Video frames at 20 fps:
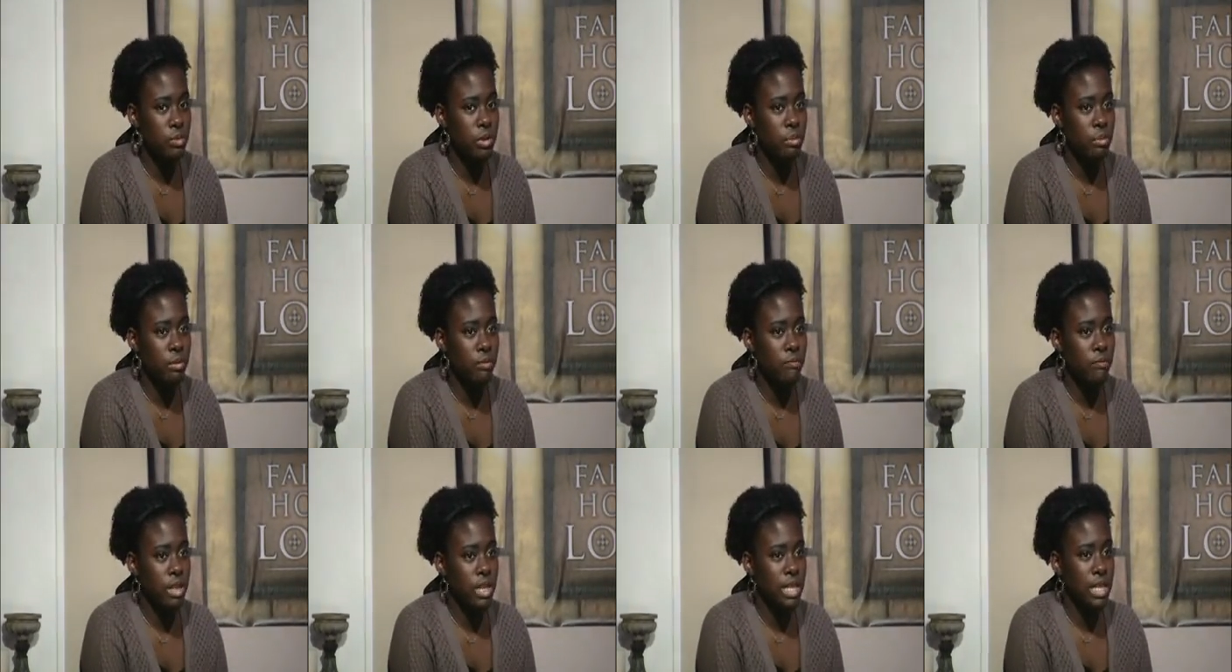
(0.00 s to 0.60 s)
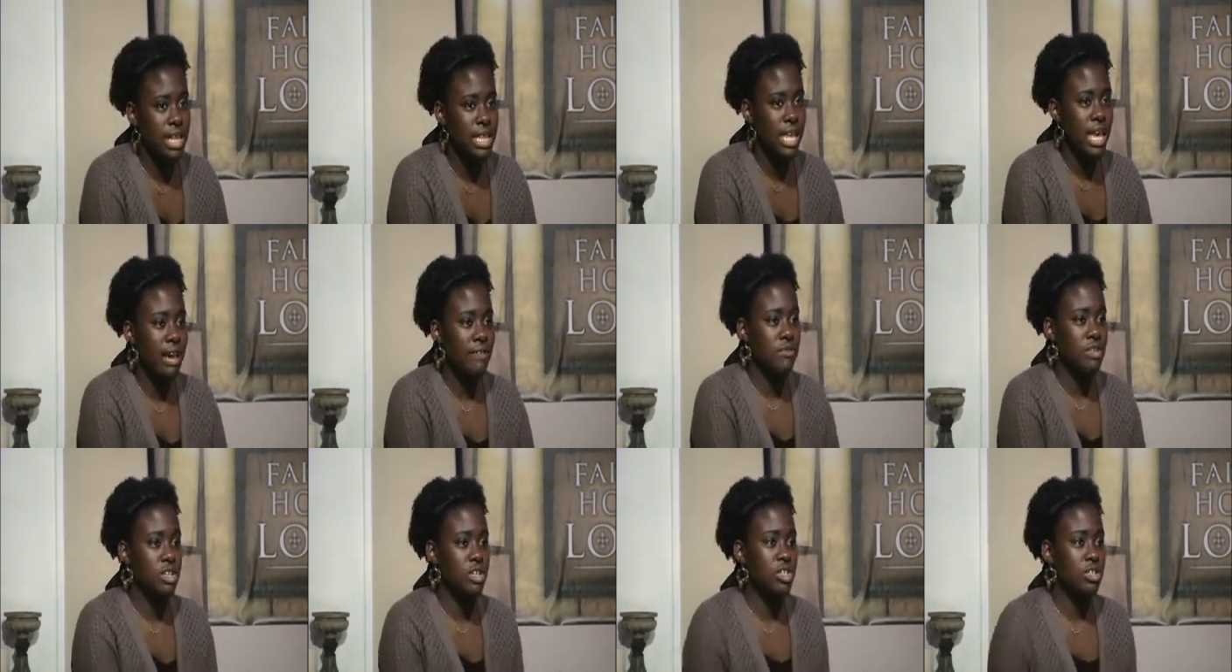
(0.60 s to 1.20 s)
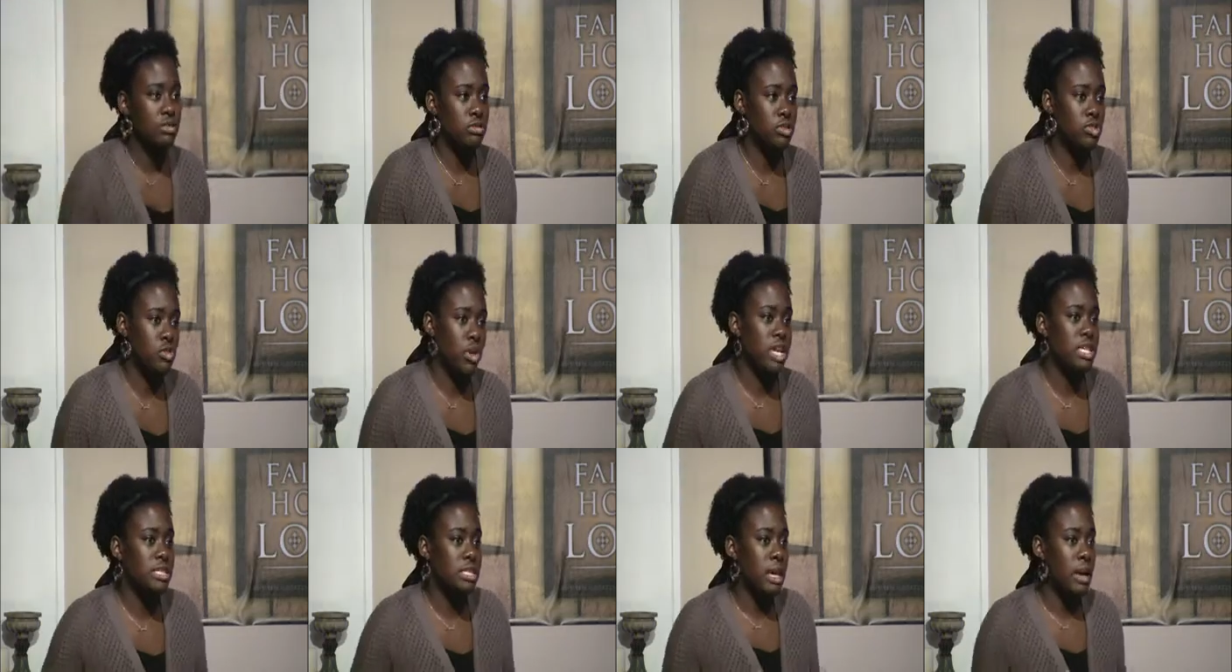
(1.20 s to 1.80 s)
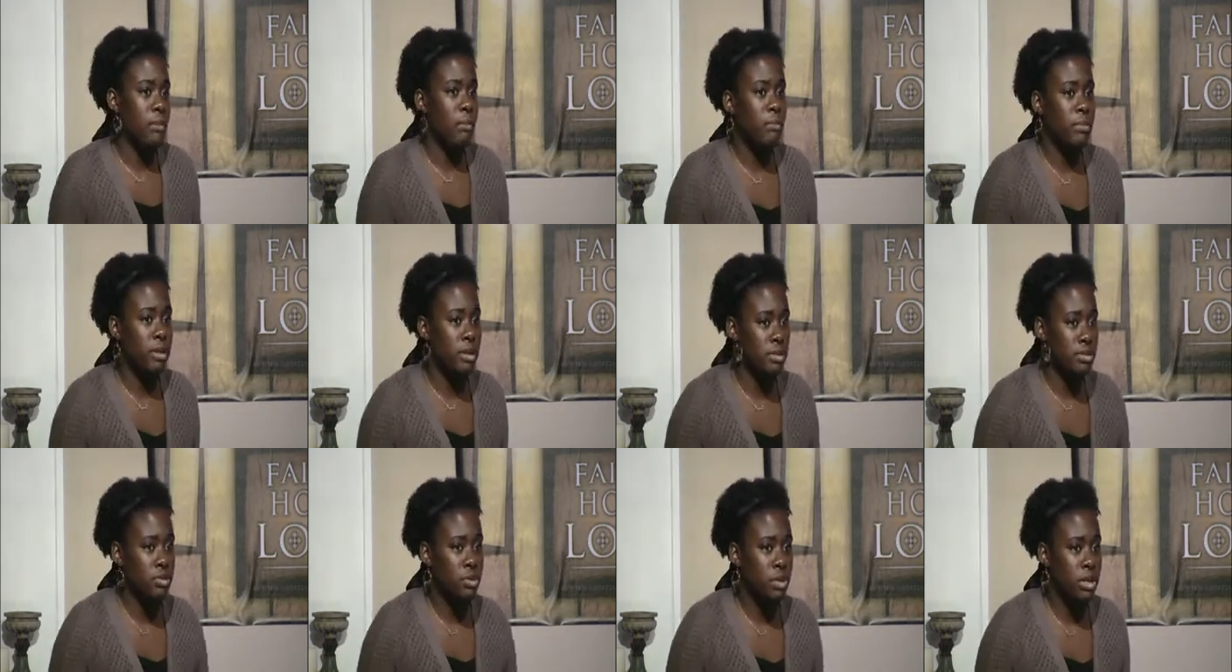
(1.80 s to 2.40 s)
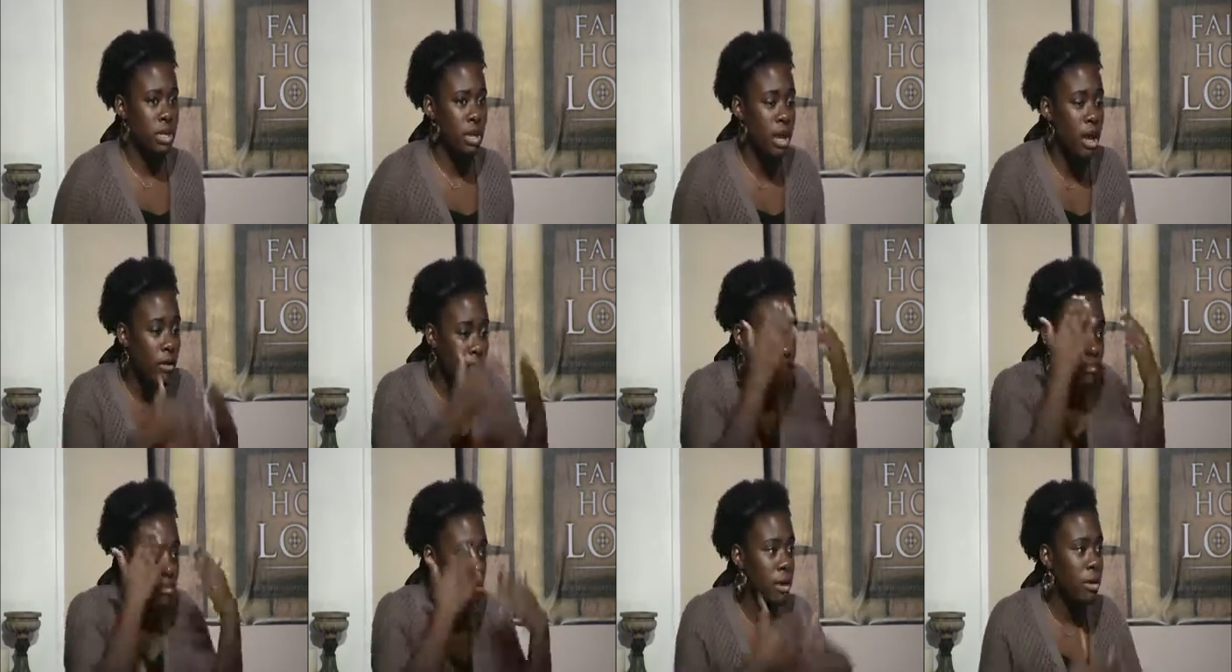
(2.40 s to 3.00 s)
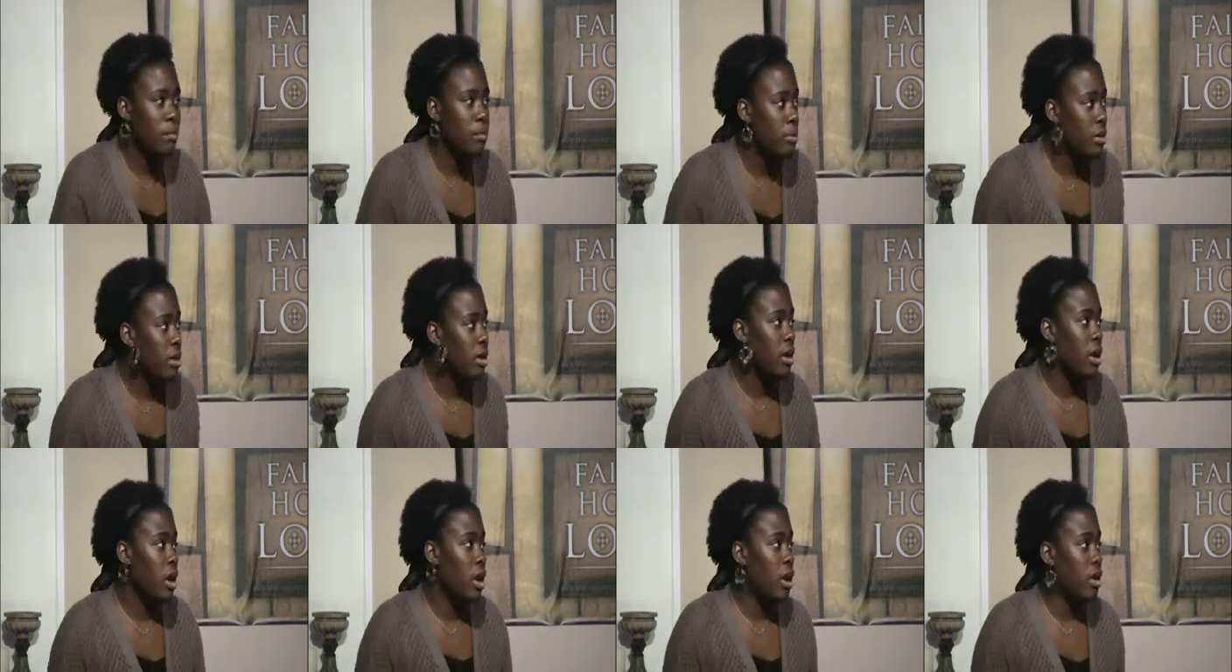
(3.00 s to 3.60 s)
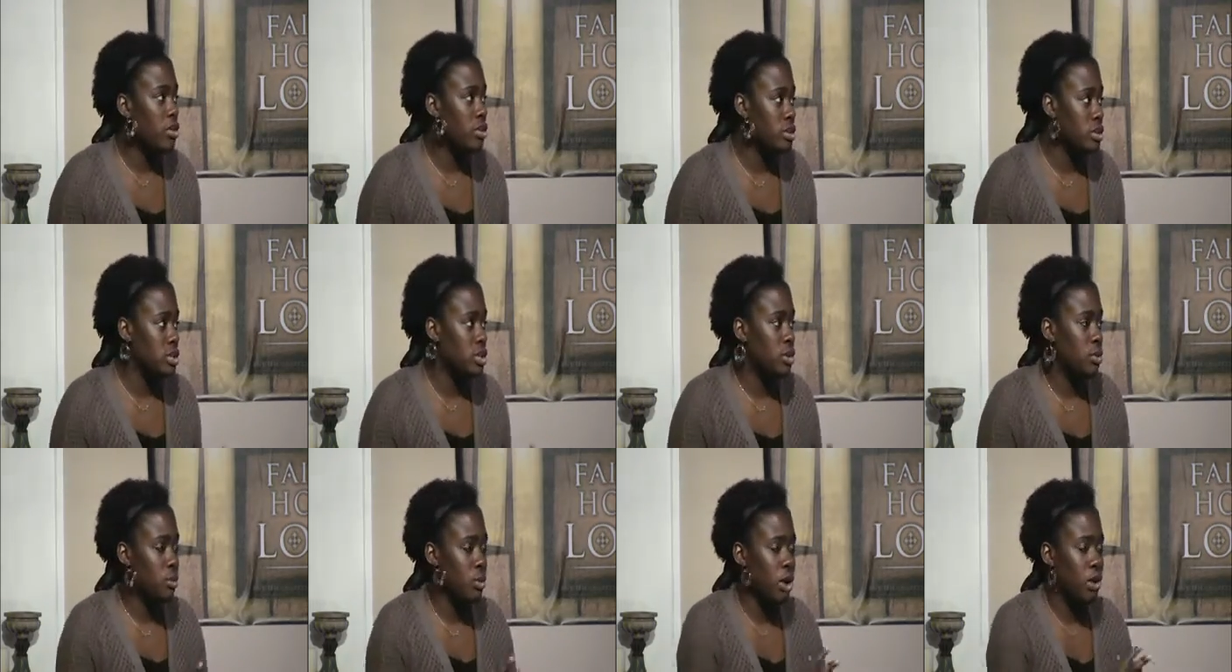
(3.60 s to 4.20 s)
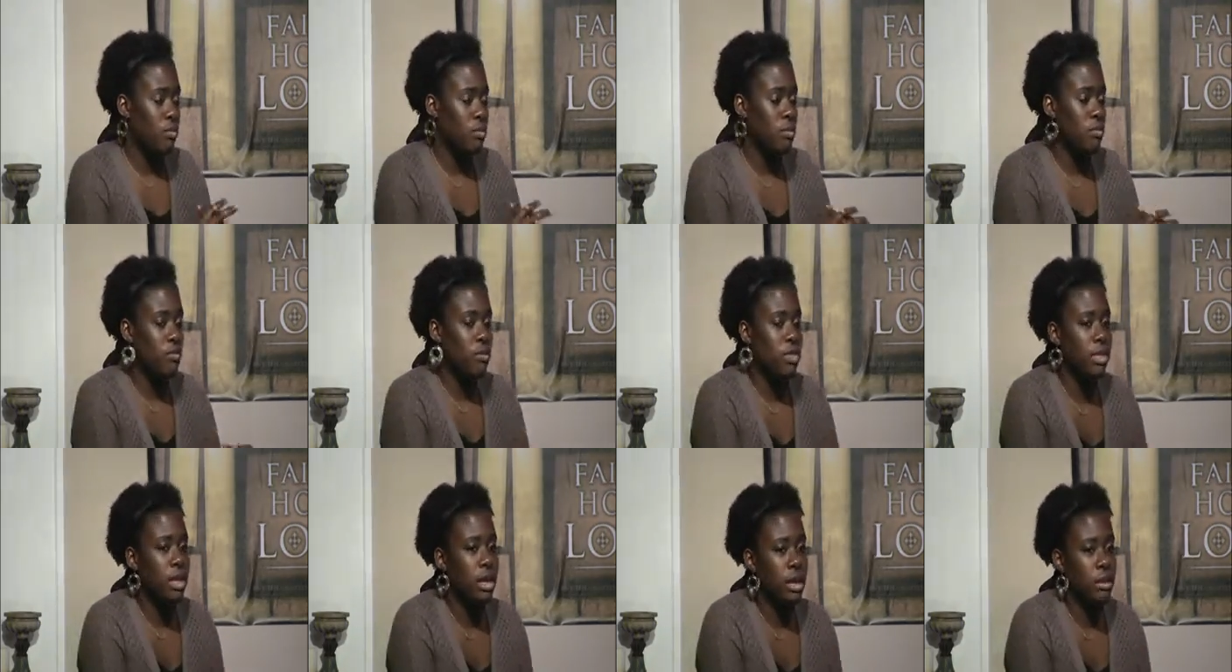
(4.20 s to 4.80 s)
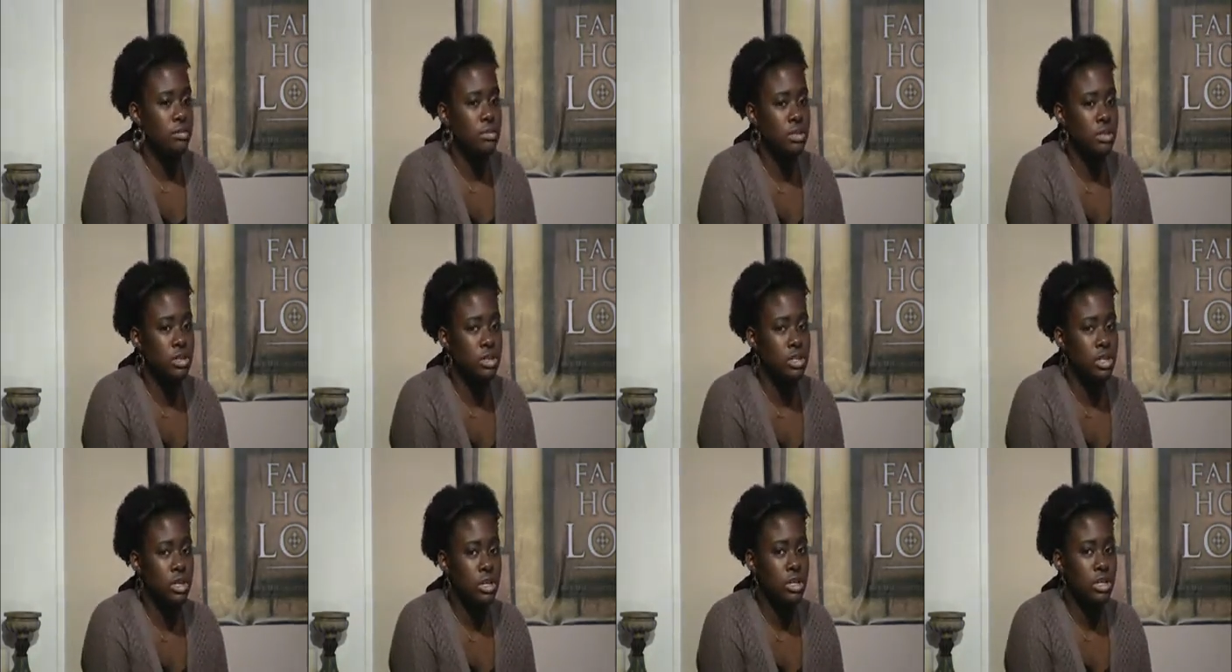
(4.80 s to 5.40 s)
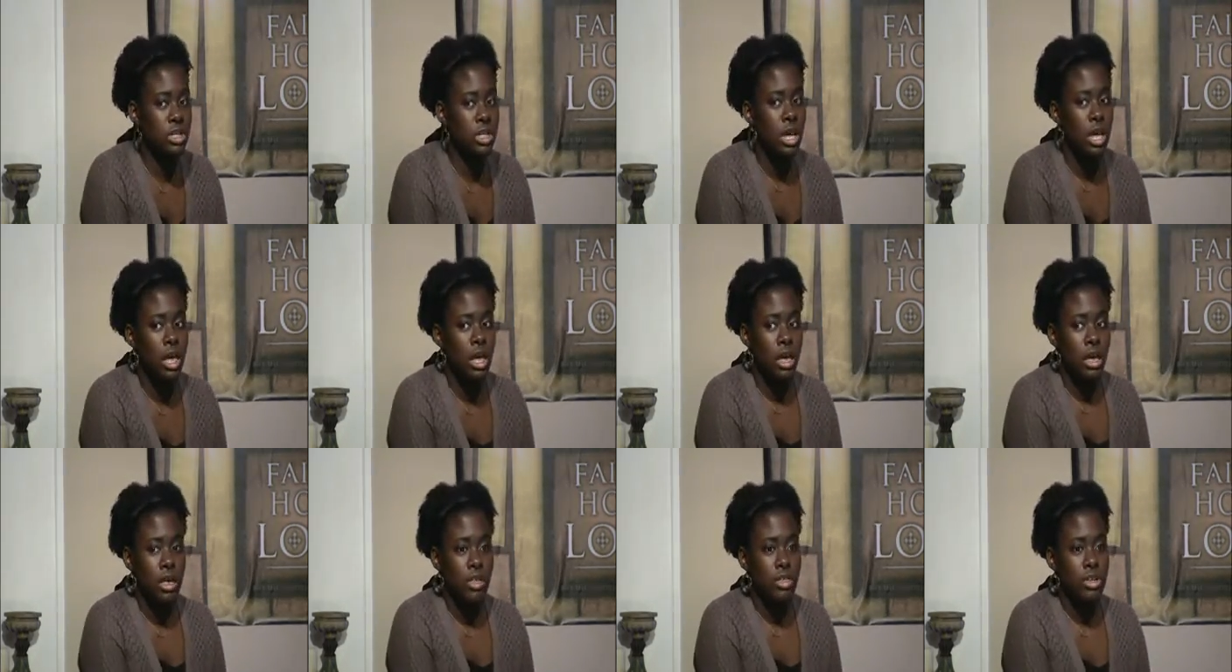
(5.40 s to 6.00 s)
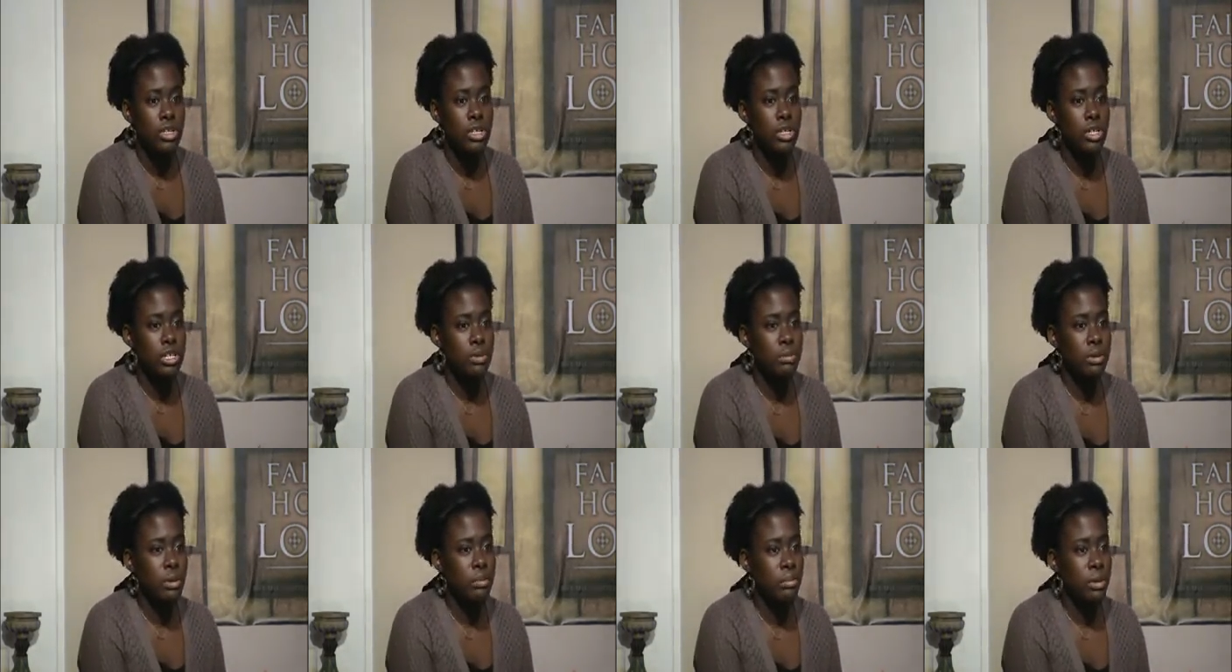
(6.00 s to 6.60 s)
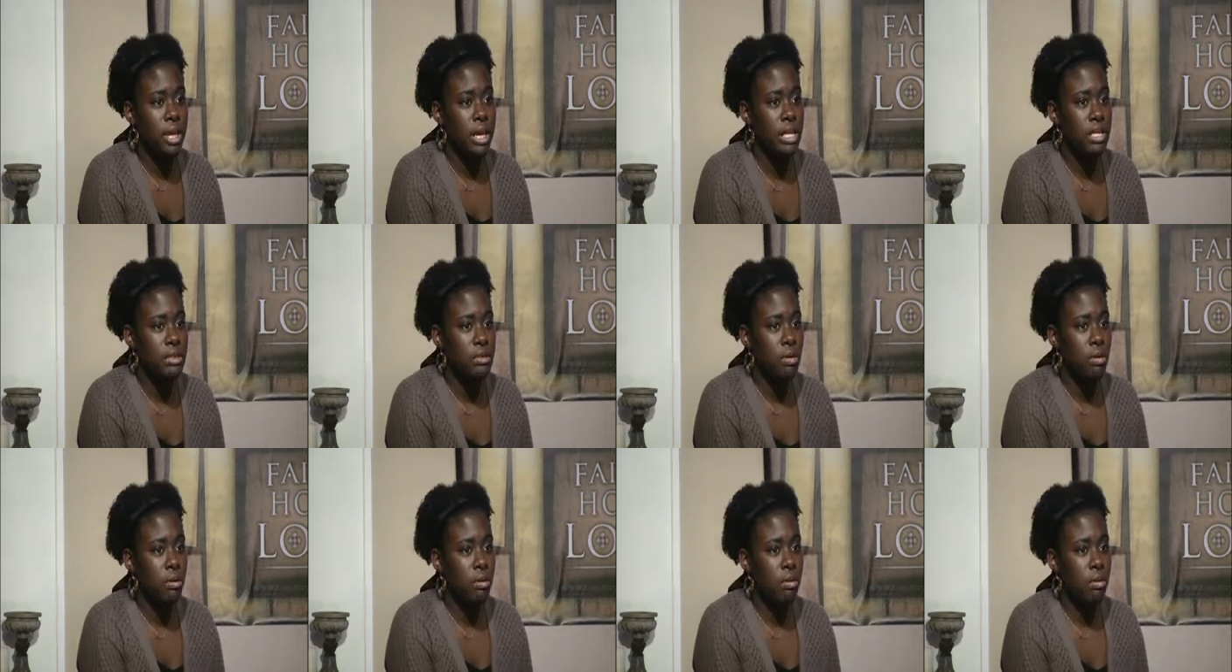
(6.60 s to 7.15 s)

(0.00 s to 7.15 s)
people feeling like they have to dress up and sort of cover up all their sin or whatever before they come to the church. The church should be a place